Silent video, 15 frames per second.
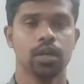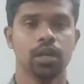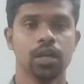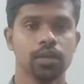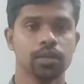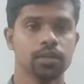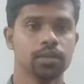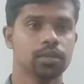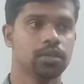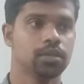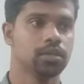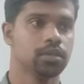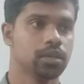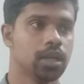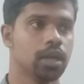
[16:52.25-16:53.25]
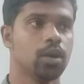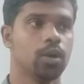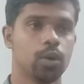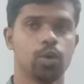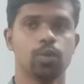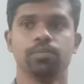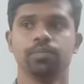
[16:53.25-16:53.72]
huh, the
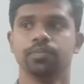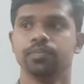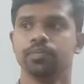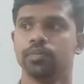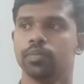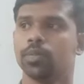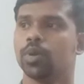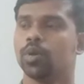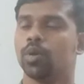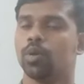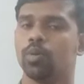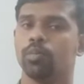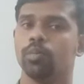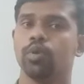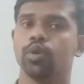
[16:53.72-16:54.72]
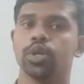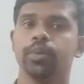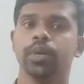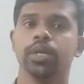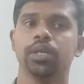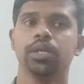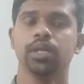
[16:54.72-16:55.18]
hope.
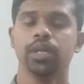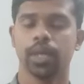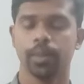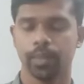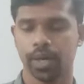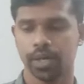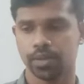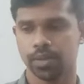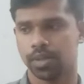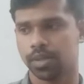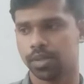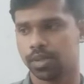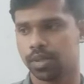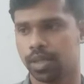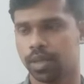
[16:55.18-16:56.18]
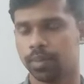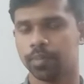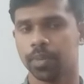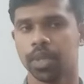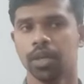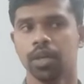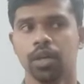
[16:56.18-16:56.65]
Motivating capacity is there.
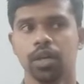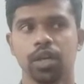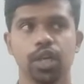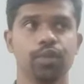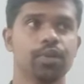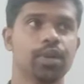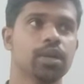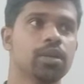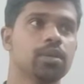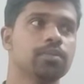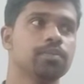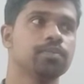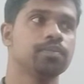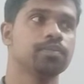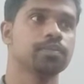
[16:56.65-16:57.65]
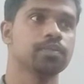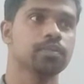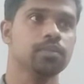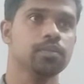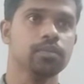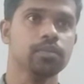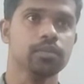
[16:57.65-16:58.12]
Even
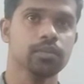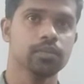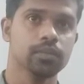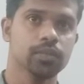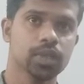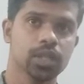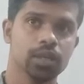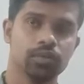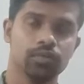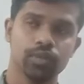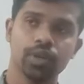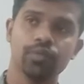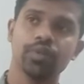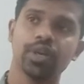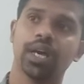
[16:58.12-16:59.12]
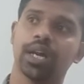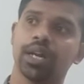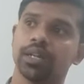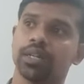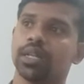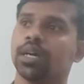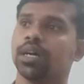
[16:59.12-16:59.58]
when we
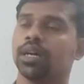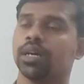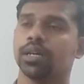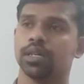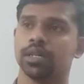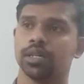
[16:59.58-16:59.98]
are in the